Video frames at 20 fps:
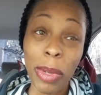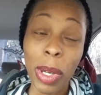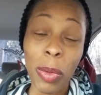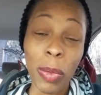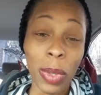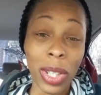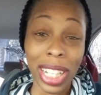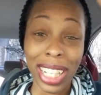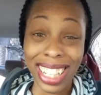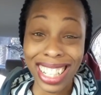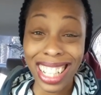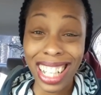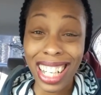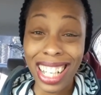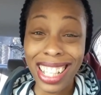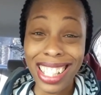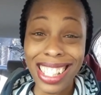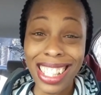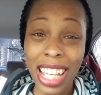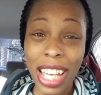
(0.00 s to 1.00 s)
And when it
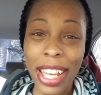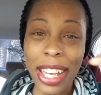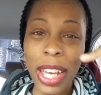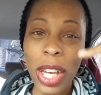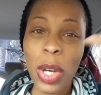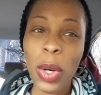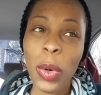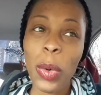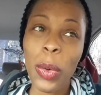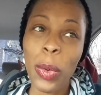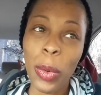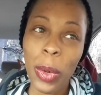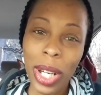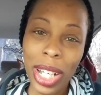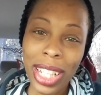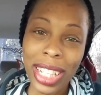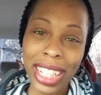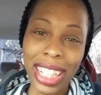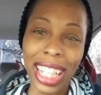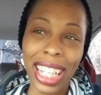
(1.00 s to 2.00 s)
does,
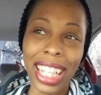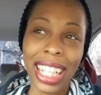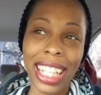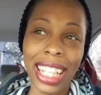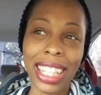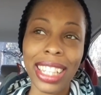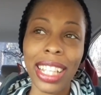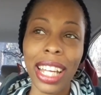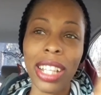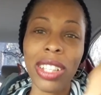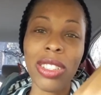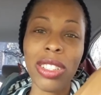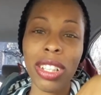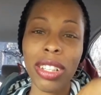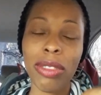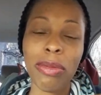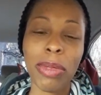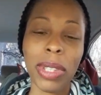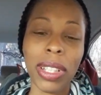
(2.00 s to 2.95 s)
quickly get that shift,